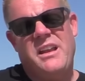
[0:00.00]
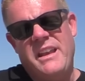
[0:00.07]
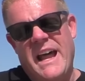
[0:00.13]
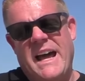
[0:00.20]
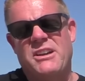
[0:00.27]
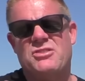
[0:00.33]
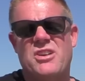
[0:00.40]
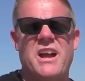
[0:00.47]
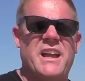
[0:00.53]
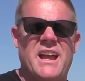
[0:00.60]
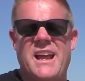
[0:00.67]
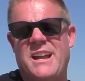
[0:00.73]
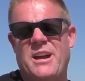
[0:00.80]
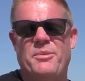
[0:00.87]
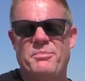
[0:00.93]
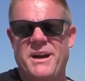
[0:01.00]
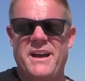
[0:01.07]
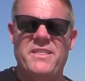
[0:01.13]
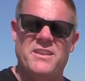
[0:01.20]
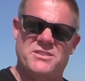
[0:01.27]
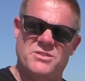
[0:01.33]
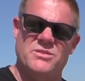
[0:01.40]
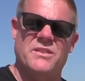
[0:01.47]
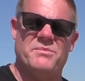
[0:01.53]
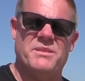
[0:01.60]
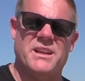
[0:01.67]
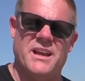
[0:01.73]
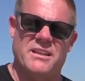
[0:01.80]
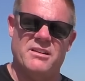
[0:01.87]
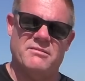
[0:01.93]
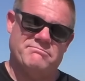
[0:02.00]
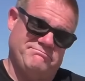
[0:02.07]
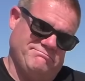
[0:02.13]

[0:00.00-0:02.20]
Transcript: not try and combine the two of them together.